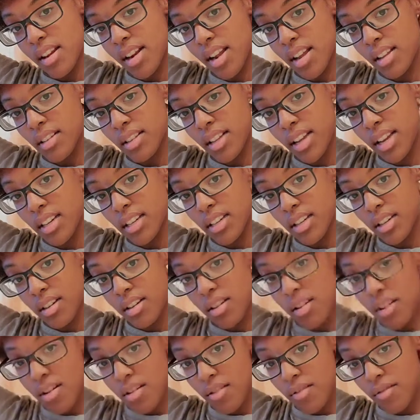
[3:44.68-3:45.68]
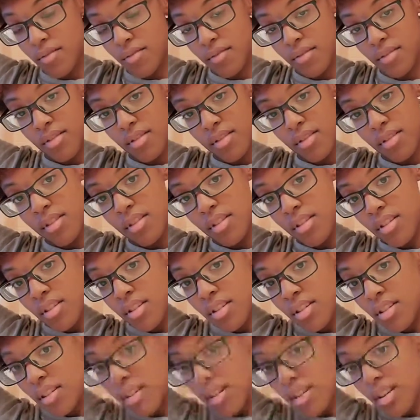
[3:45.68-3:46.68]
then I section it off,
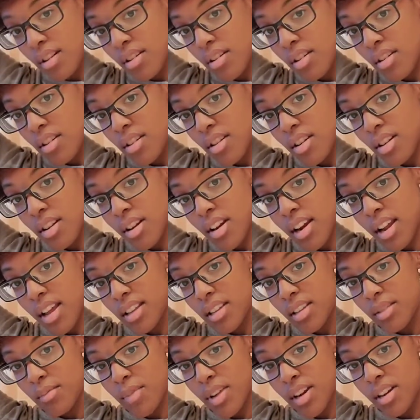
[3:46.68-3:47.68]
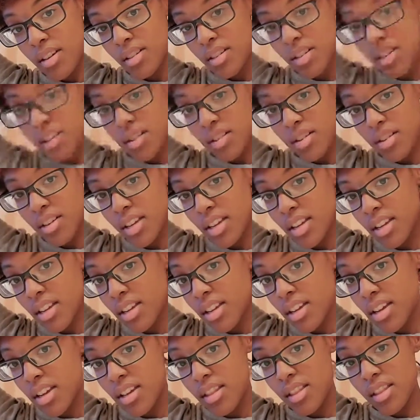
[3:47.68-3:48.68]
get a good nice amount of gel on it,
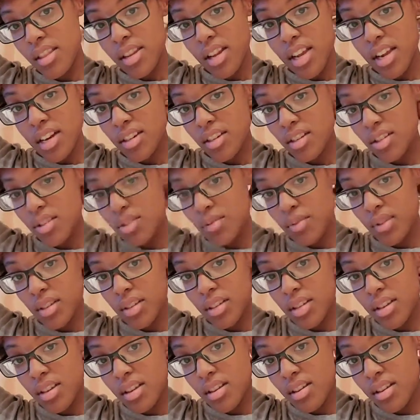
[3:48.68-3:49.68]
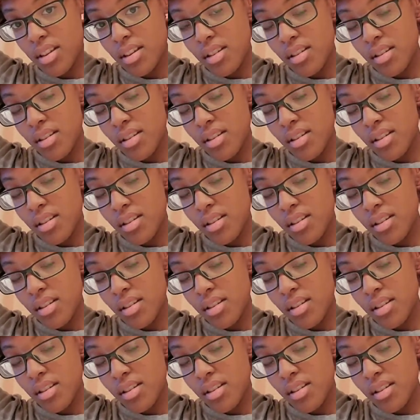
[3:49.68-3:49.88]
and then I just twist it.